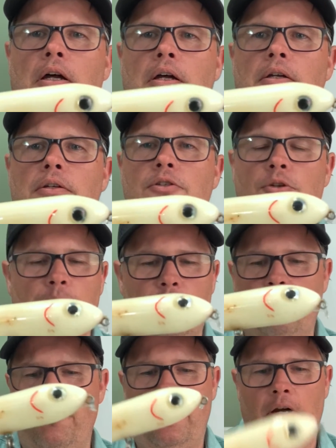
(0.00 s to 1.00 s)
Super
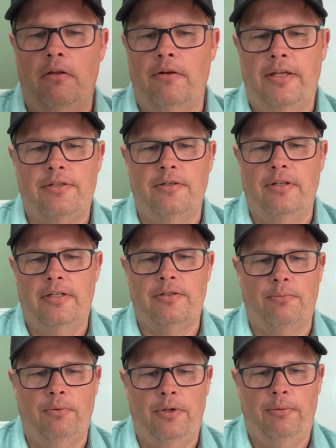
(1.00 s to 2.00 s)
Spook color. That's
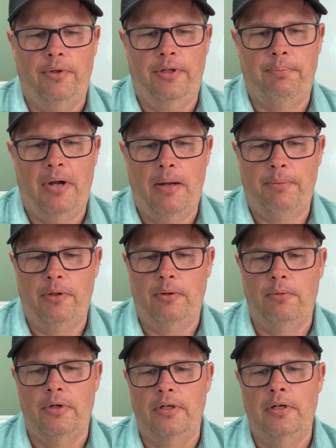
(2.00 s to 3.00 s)
a really
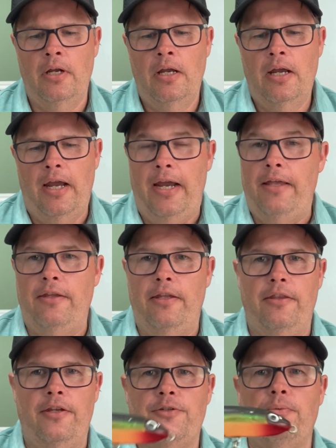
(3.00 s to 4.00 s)
popular one. And
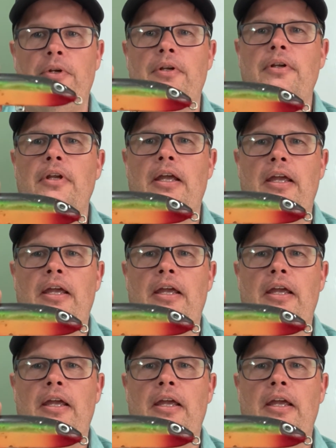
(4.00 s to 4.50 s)
then this one.